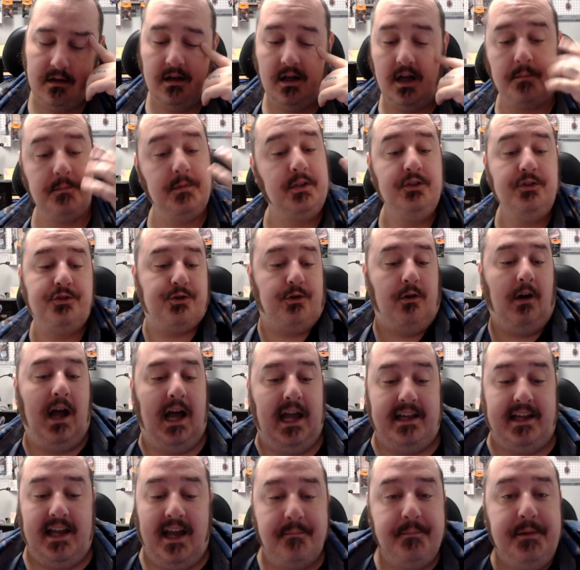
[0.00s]
I'm gonna
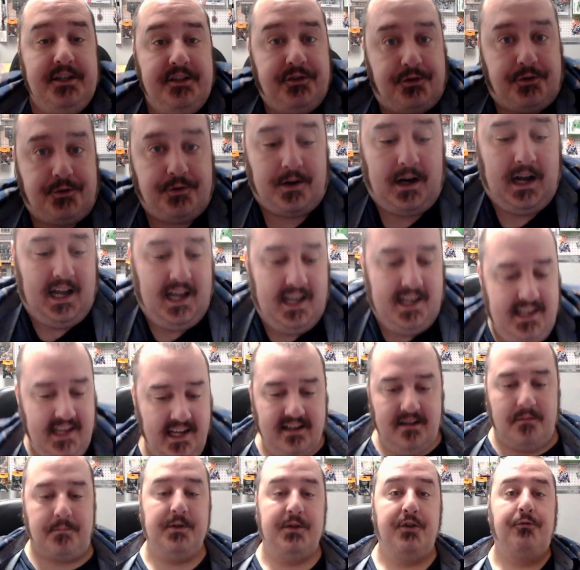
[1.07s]
try. I'm gonna try,
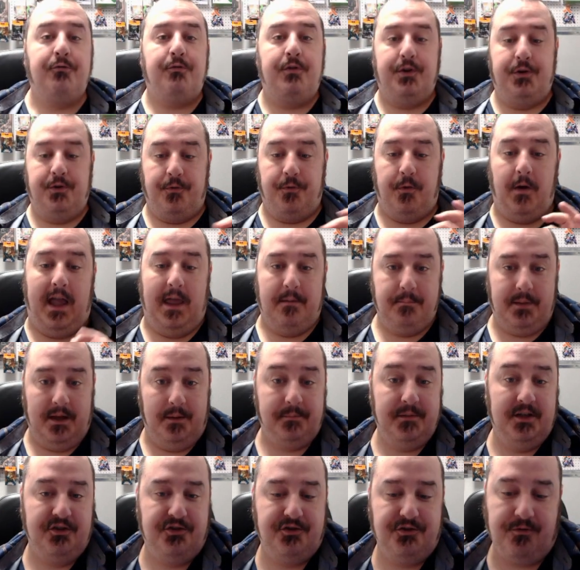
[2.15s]
and I'm gonna regret, but I'm
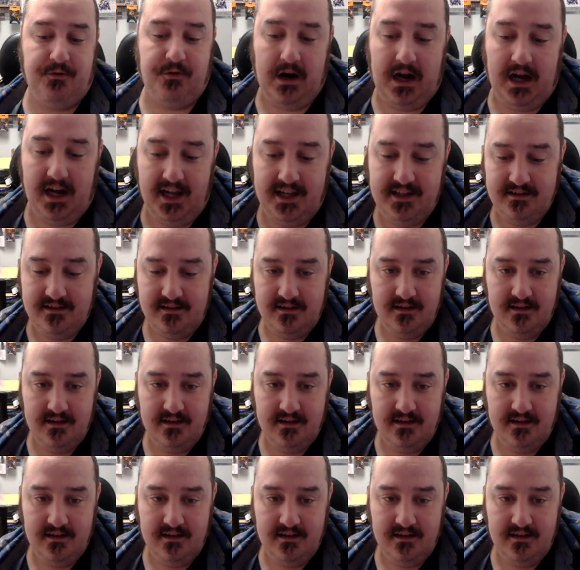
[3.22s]
gonna try.